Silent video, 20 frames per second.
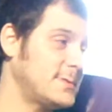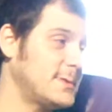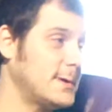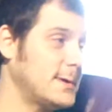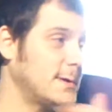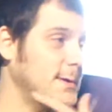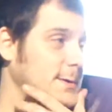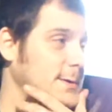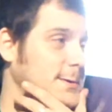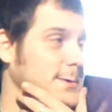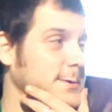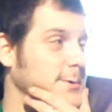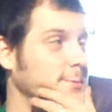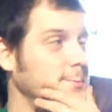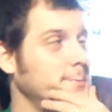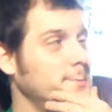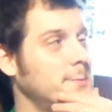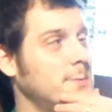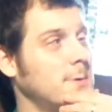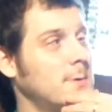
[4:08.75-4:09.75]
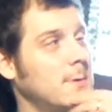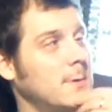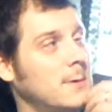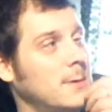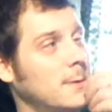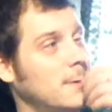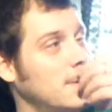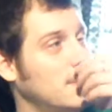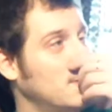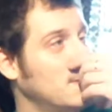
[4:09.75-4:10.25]
setting it up.
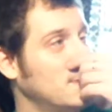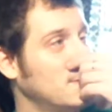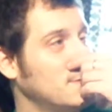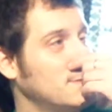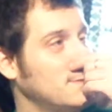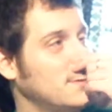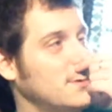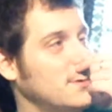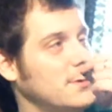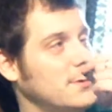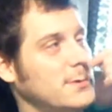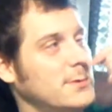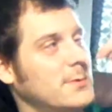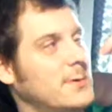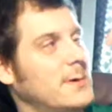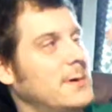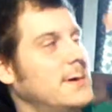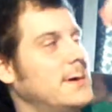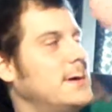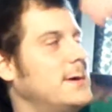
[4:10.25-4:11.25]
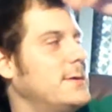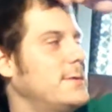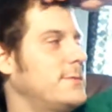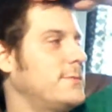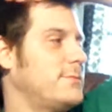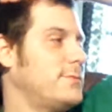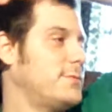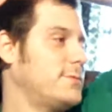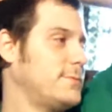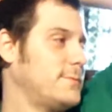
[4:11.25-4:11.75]
So I have
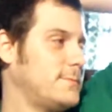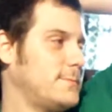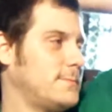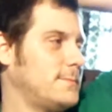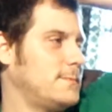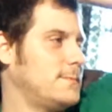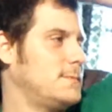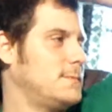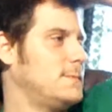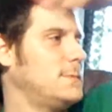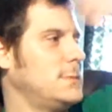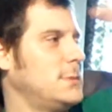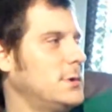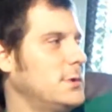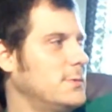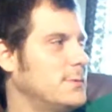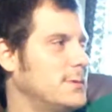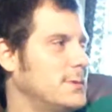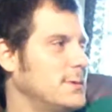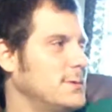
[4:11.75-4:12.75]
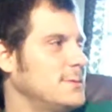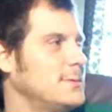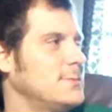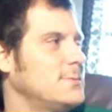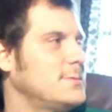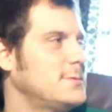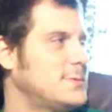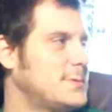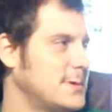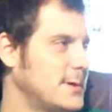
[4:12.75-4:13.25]
a nice
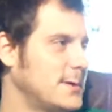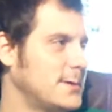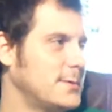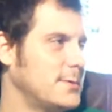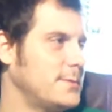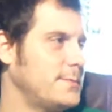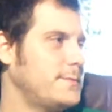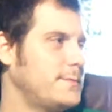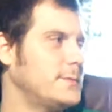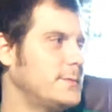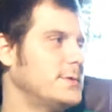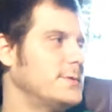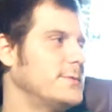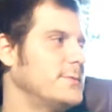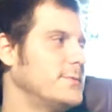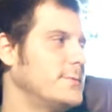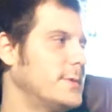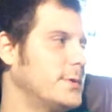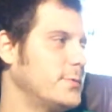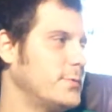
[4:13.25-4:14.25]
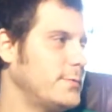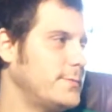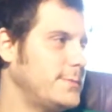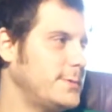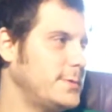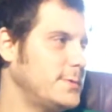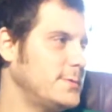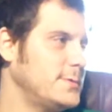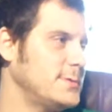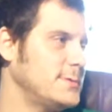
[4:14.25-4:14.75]
little setup to do my
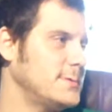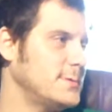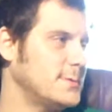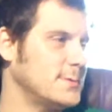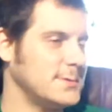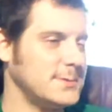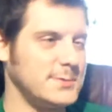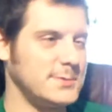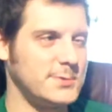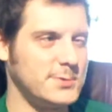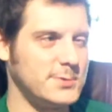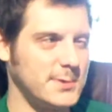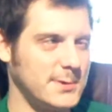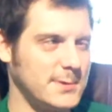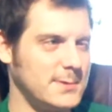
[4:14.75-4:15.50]
reviews and all that shit.